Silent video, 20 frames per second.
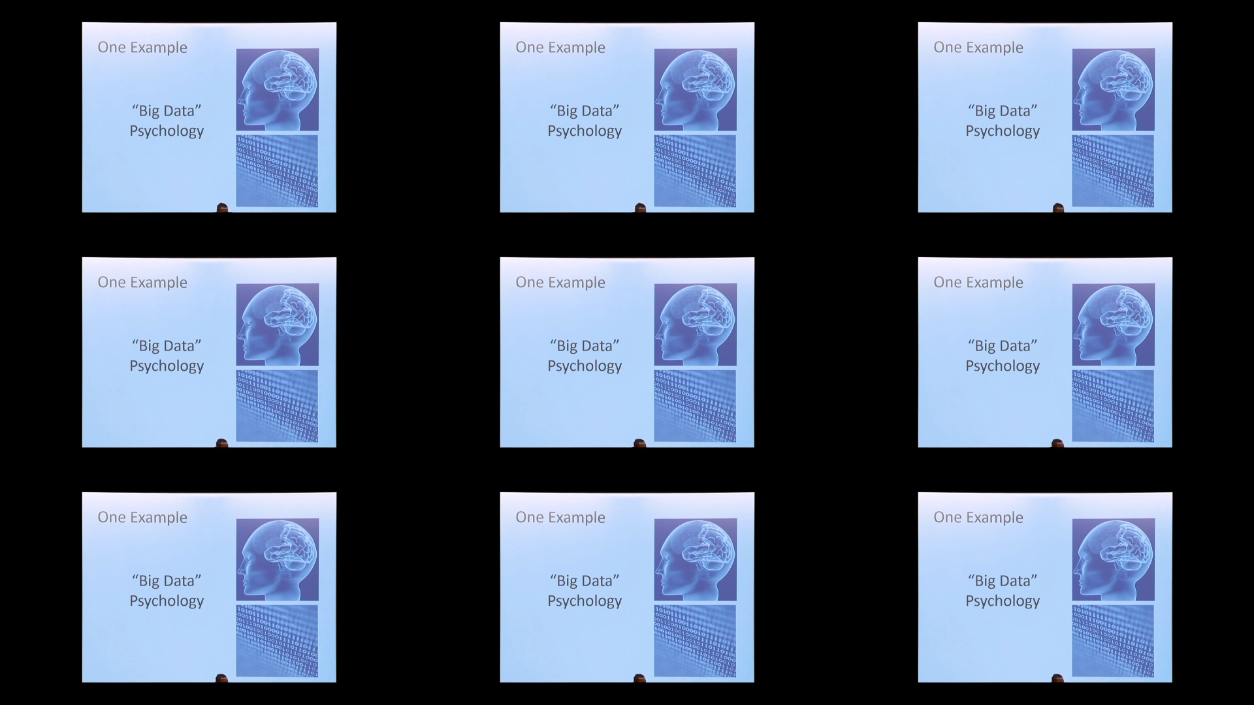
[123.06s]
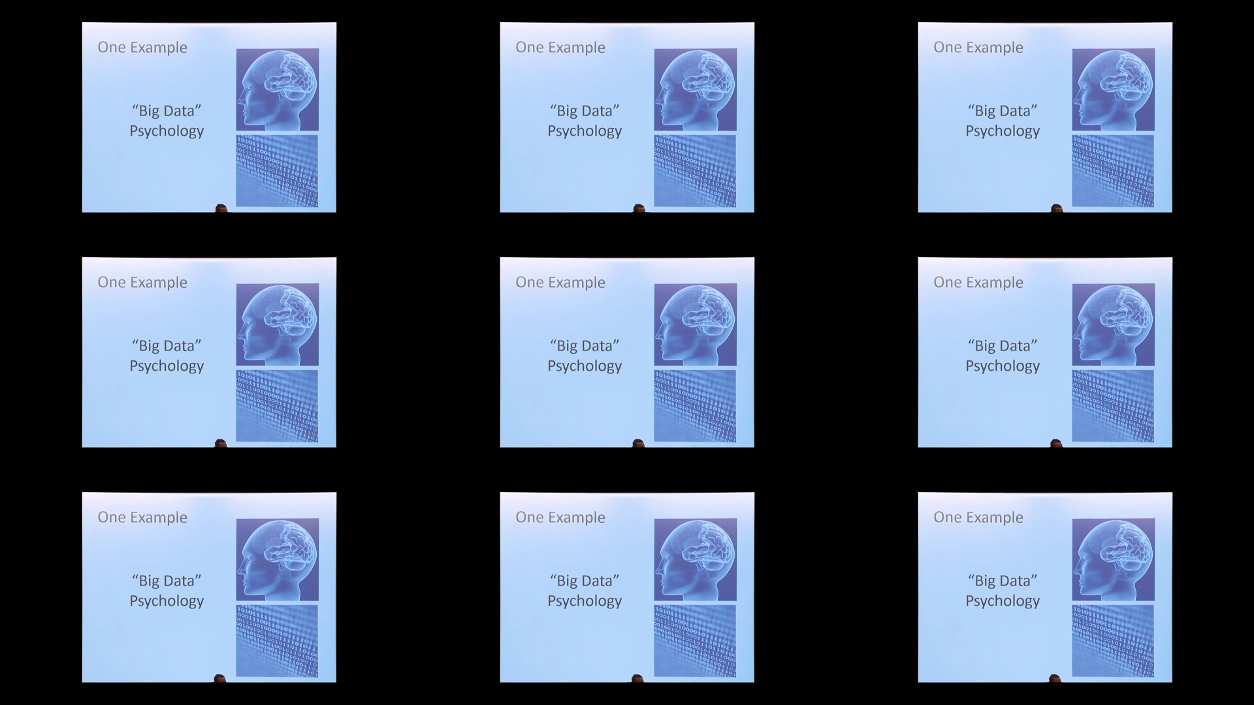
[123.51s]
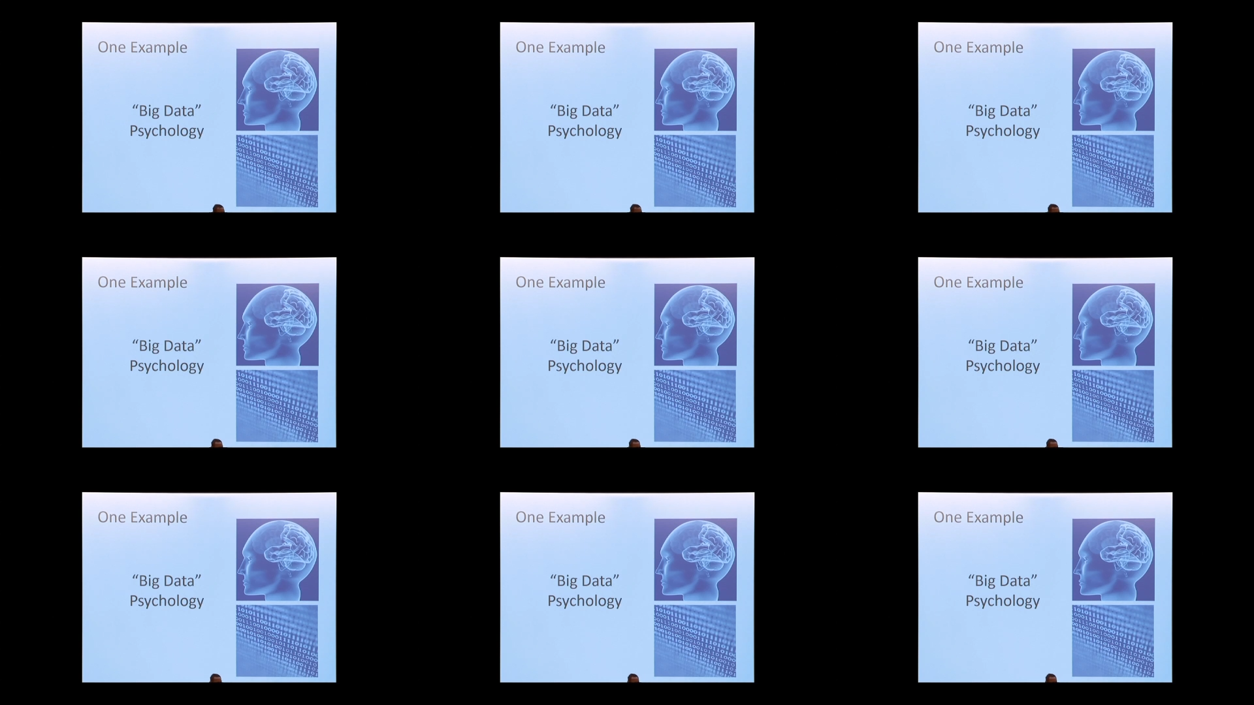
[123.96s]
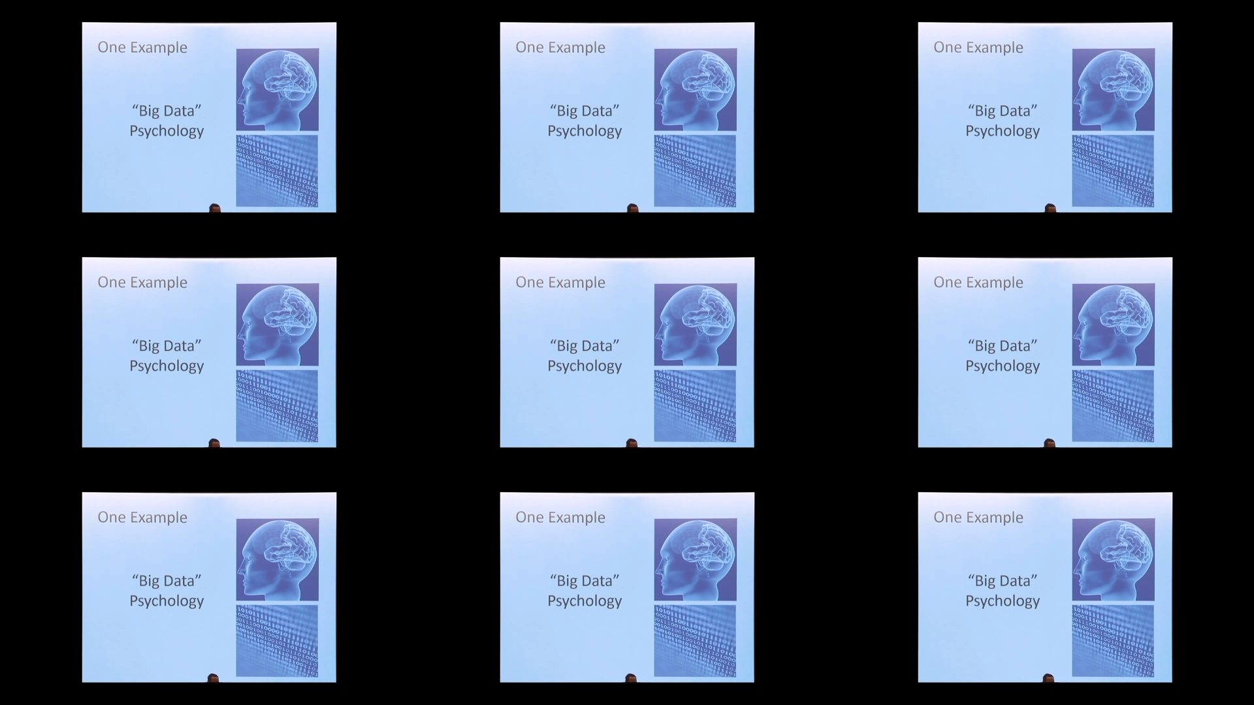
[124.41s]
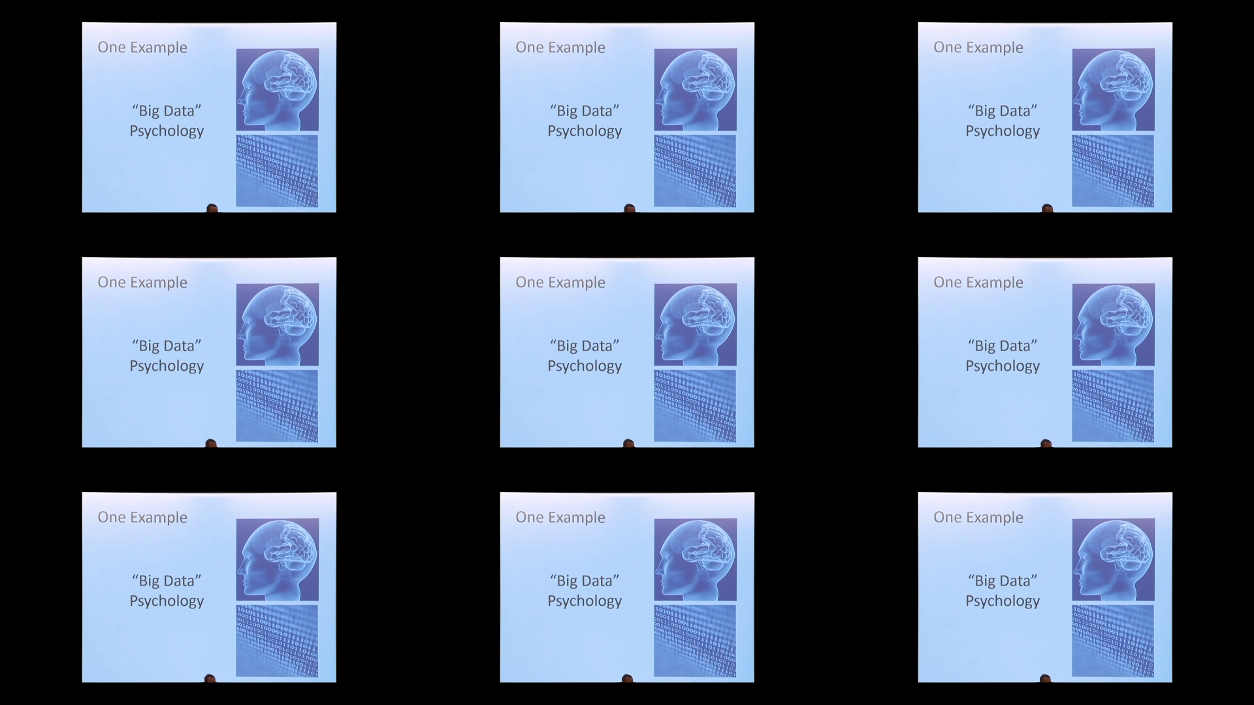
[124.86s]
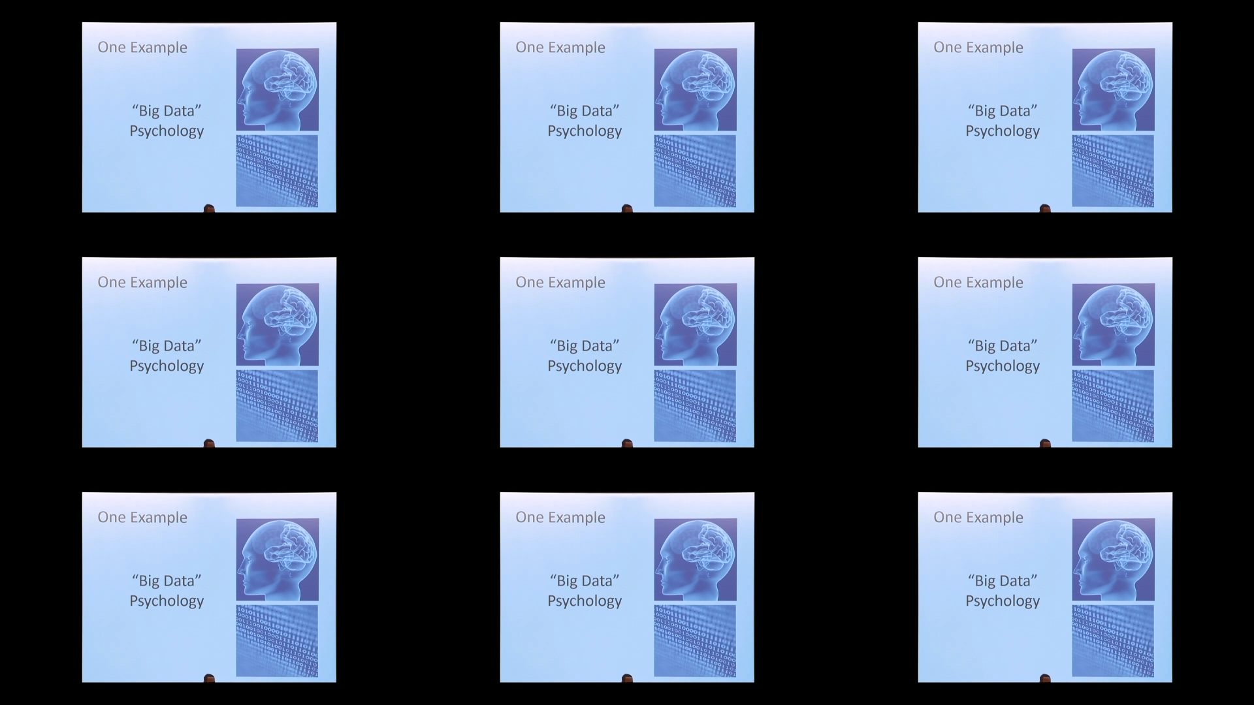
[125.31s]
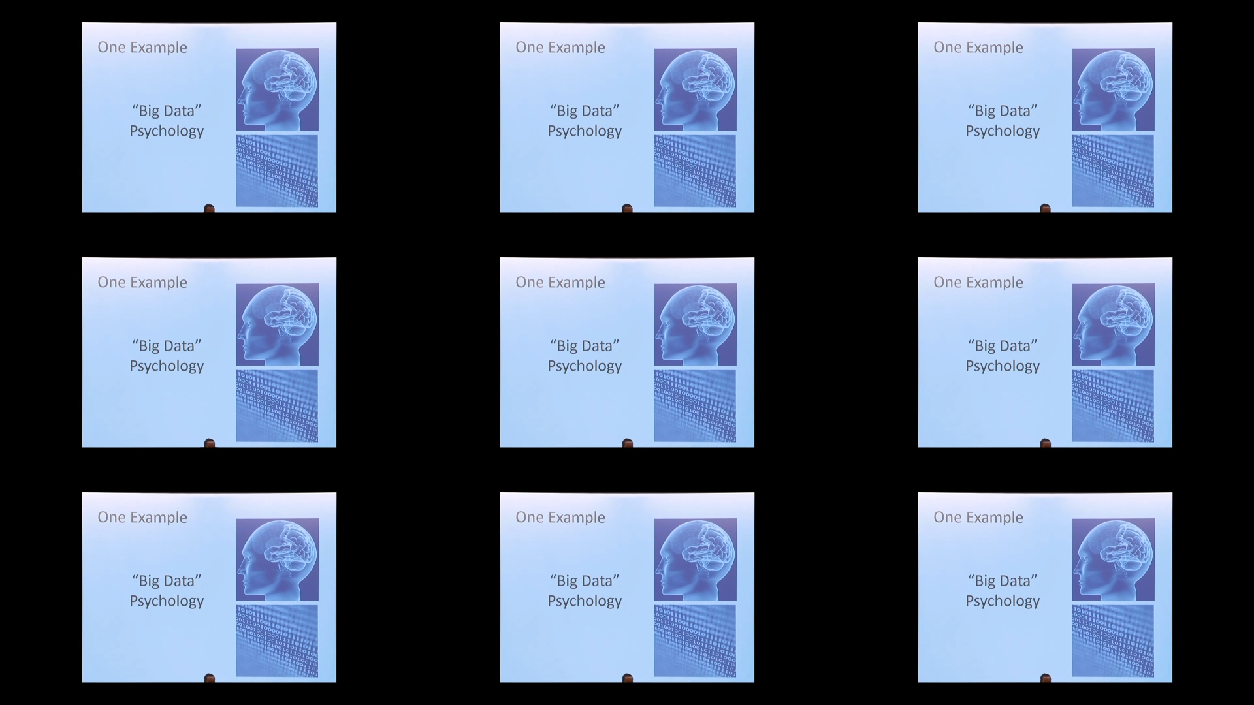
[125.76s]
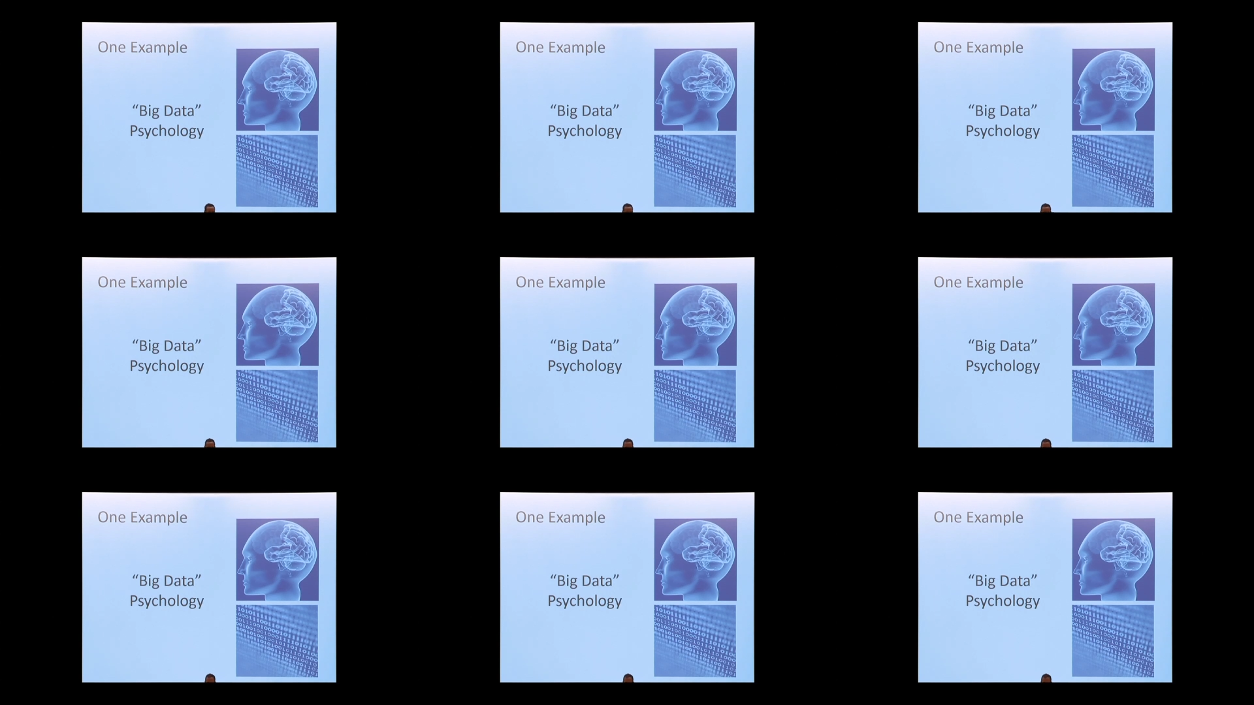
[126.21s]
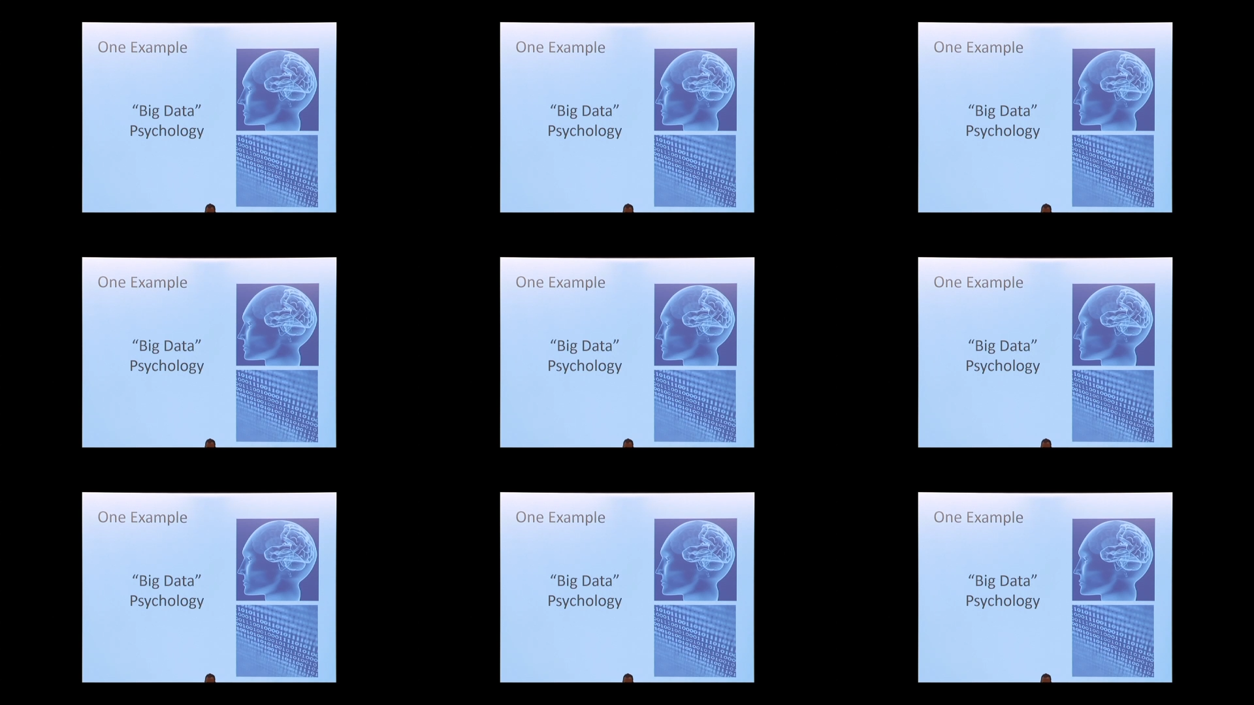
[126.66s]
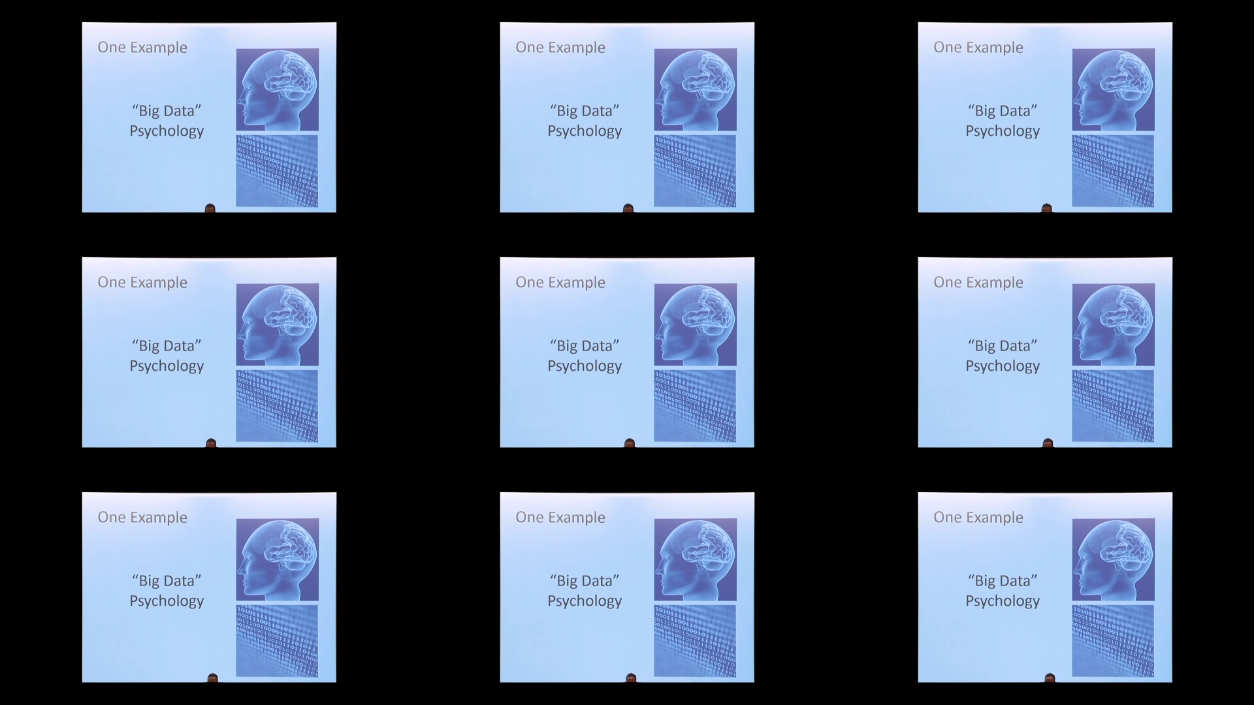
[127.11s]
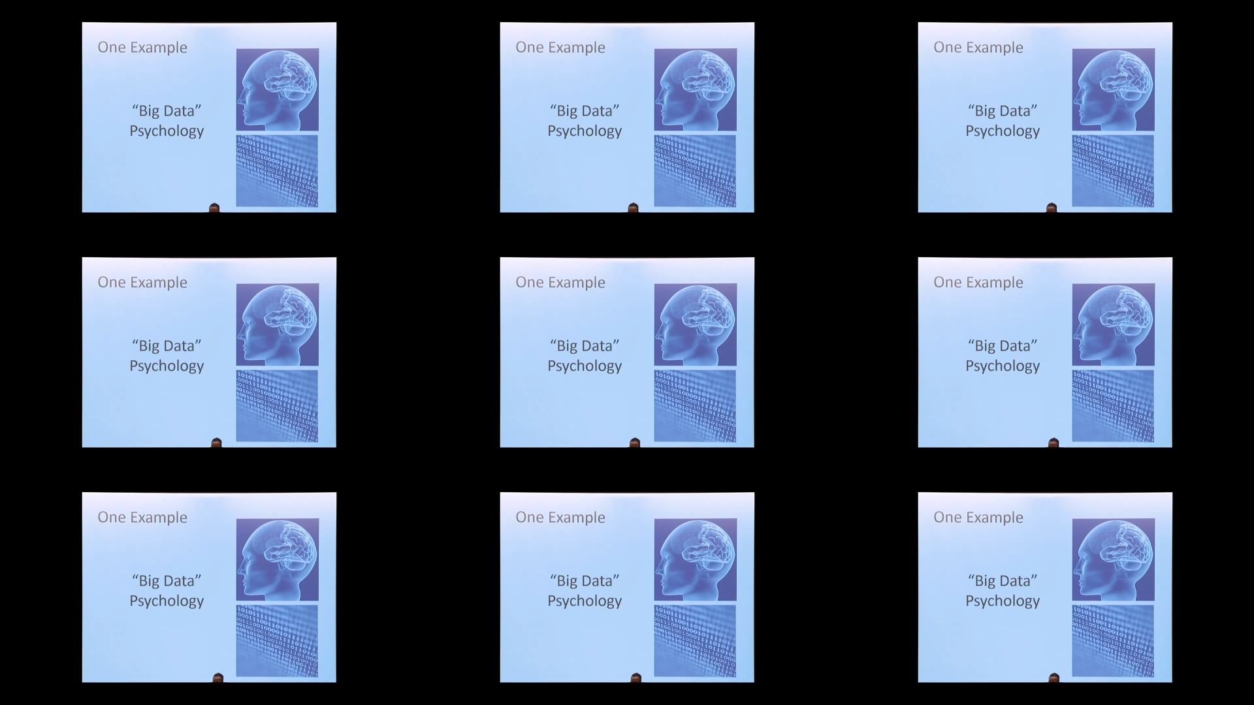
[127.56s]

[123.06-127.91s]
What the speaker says: (no speaker visible)